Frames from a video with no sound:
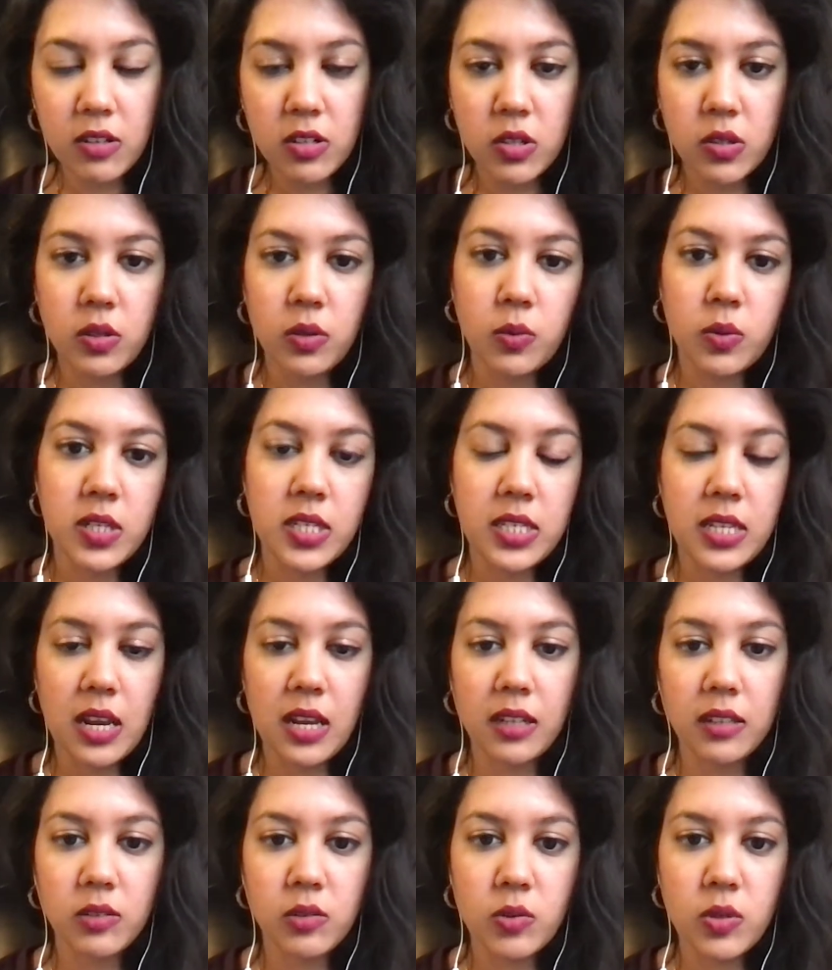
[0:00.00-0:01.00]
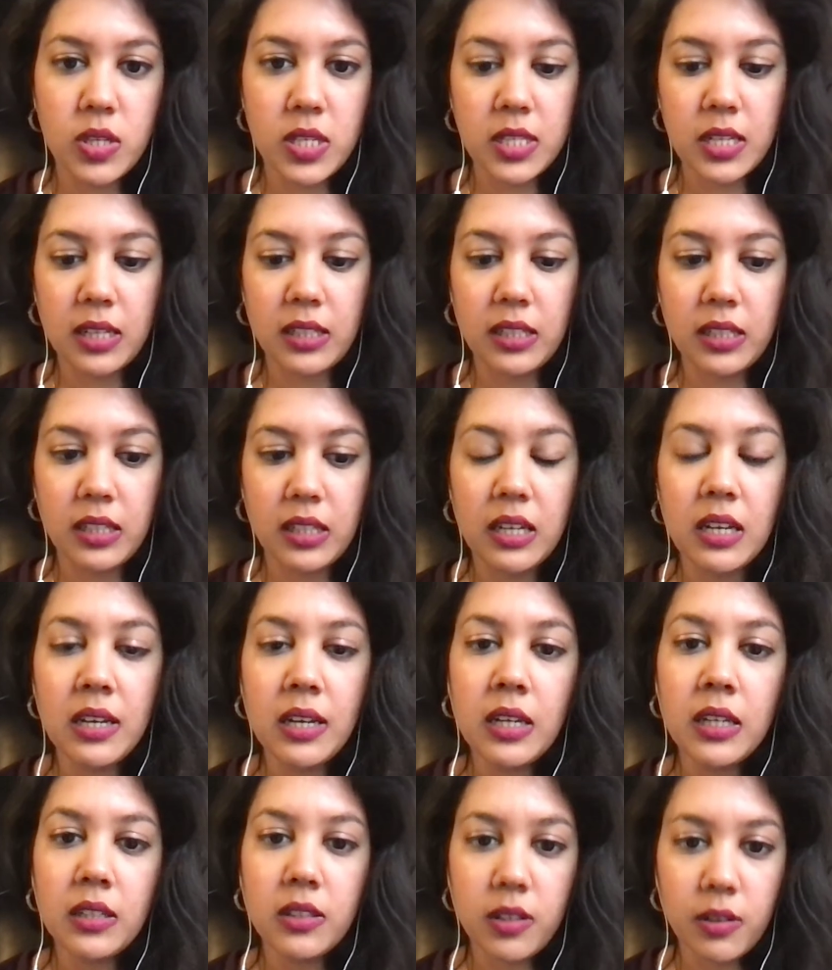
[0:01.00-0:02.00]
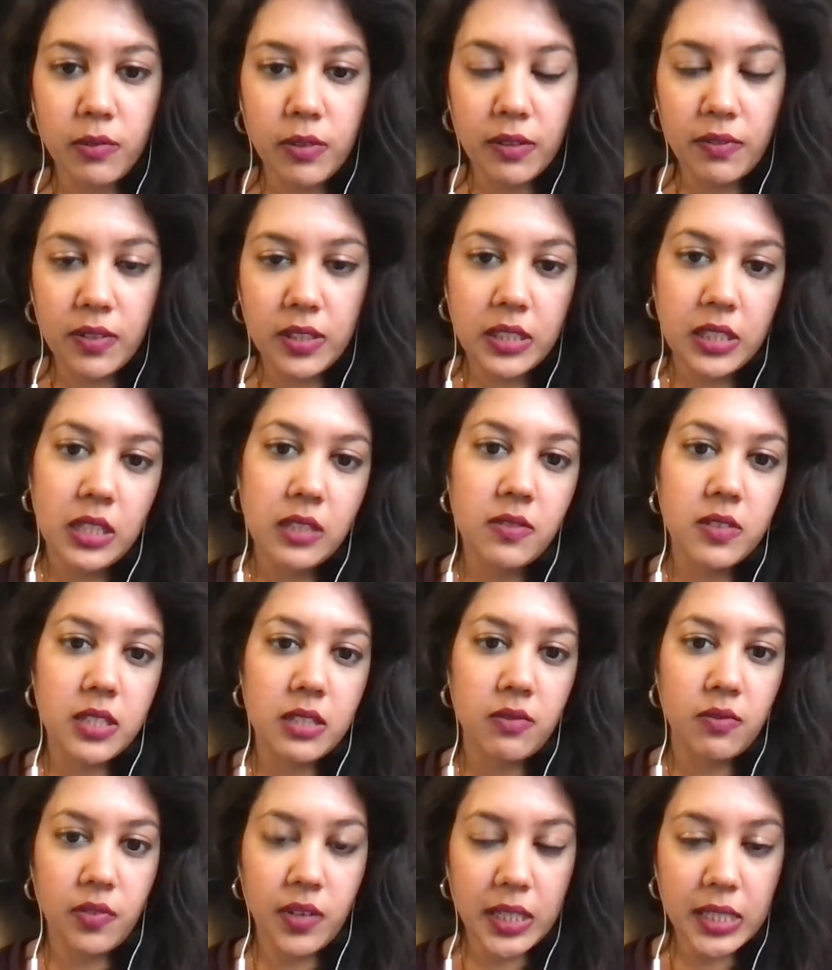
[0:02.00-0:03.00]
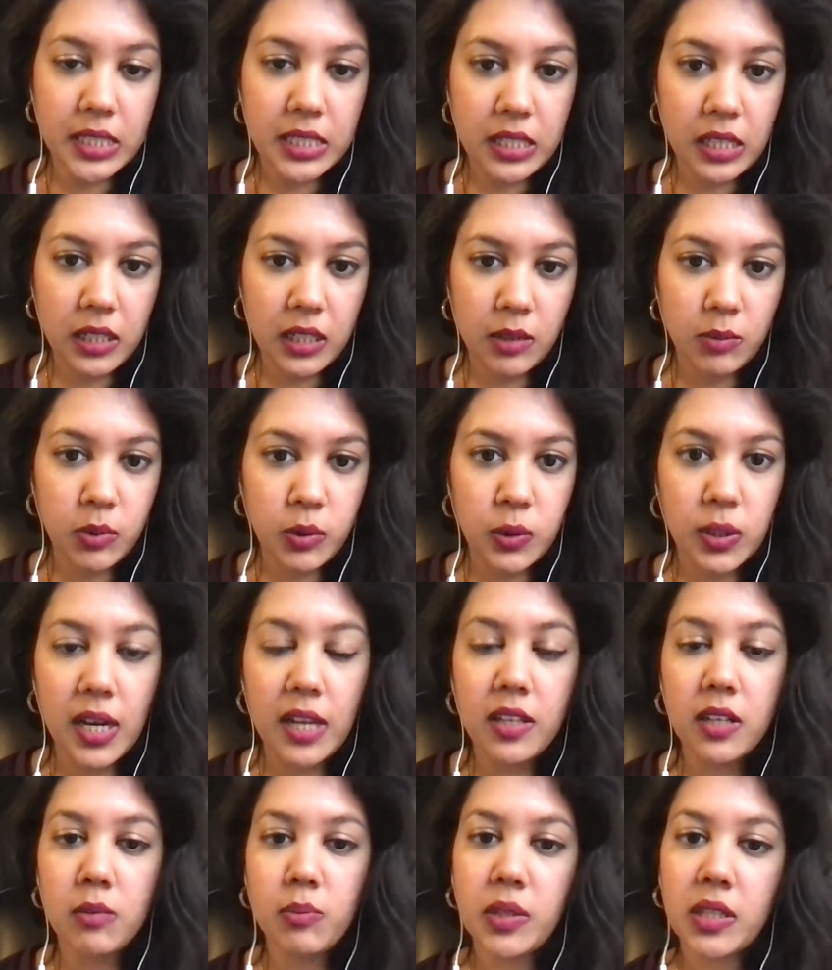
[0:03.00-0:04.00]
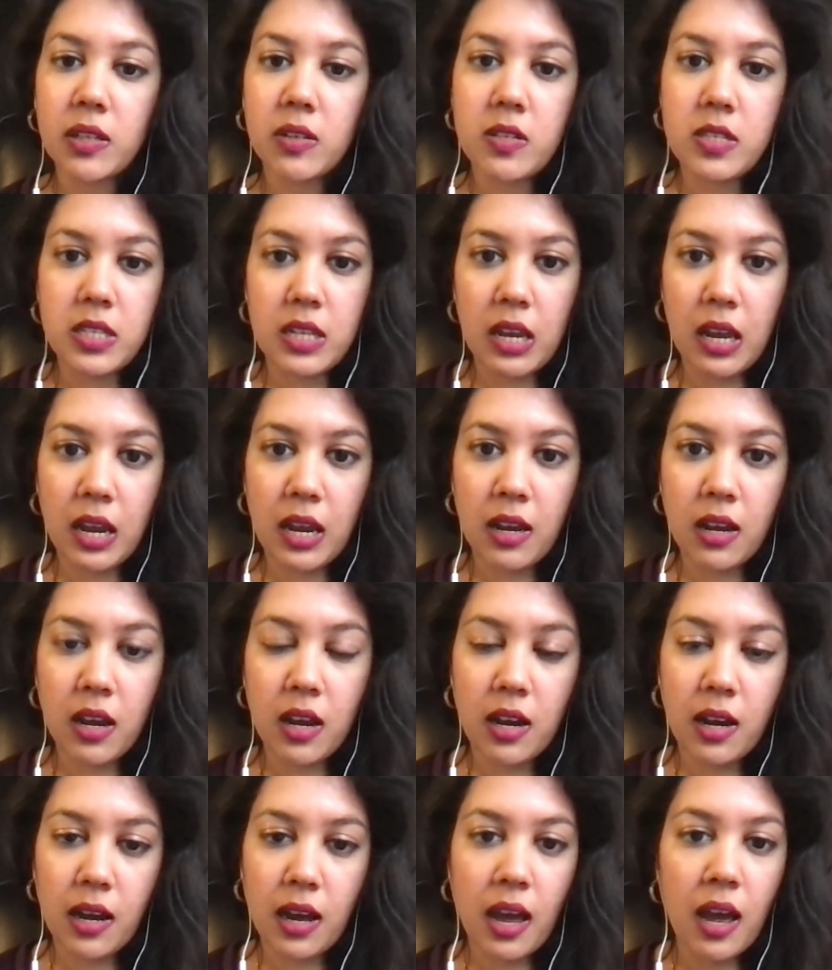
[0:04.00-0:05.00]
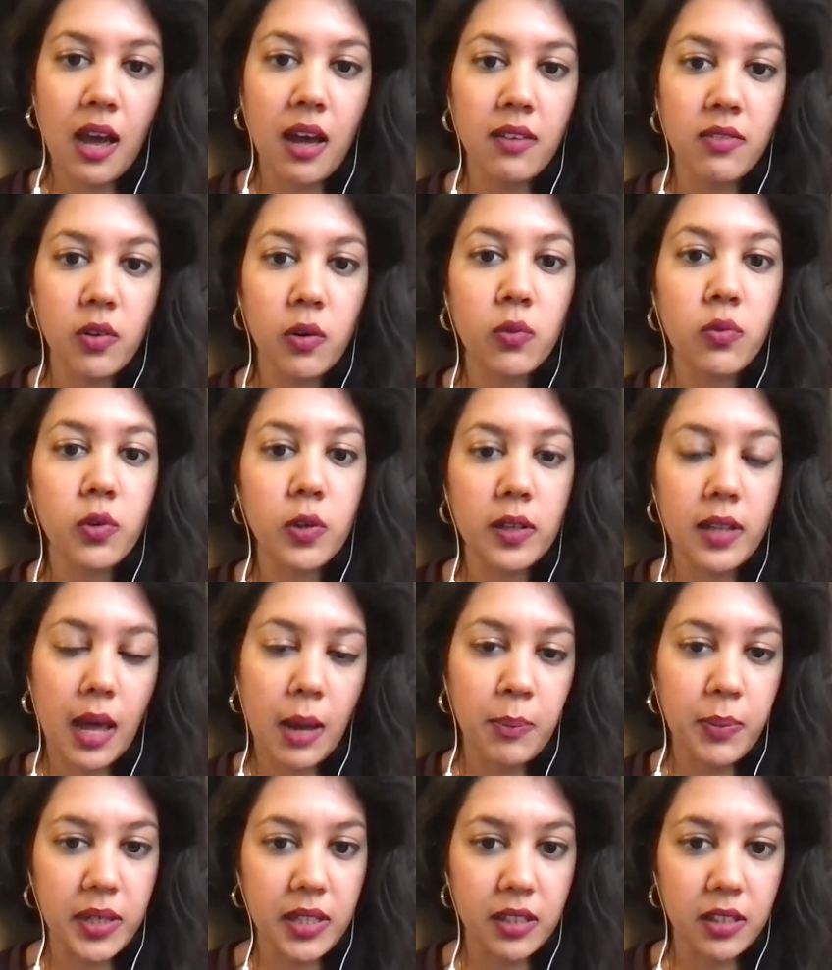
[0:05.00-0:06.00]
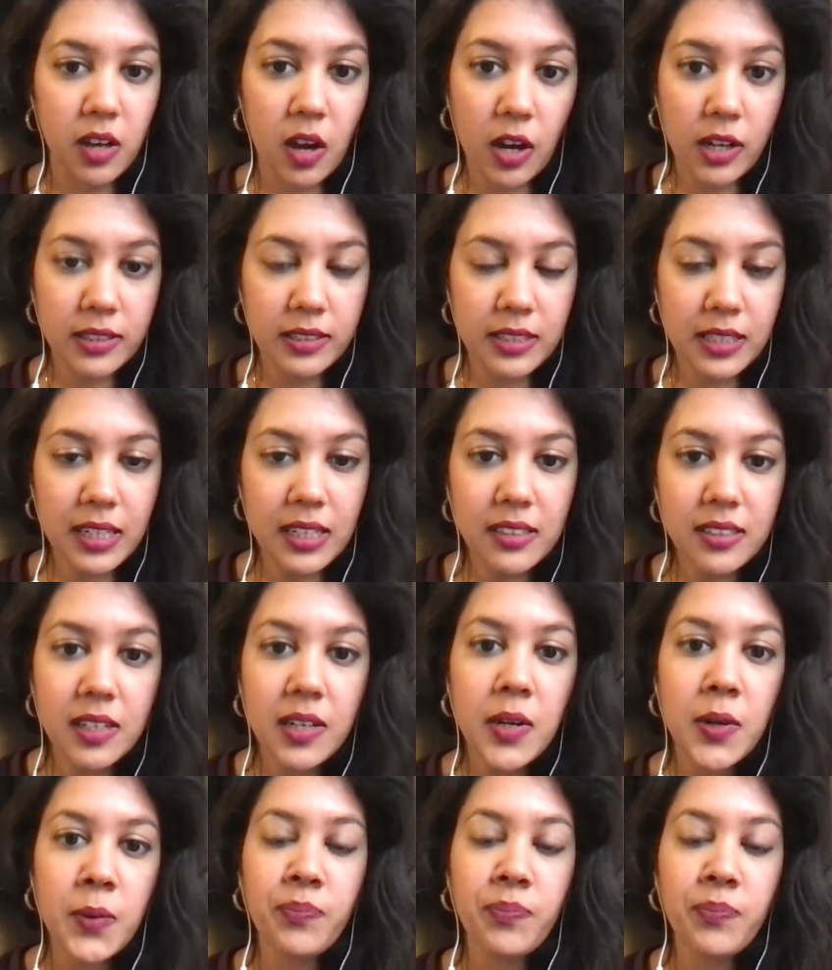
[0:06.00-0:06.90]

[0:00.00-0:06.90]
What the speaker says: So they were saying to study derivatives and fixed income together because they have overlapping content.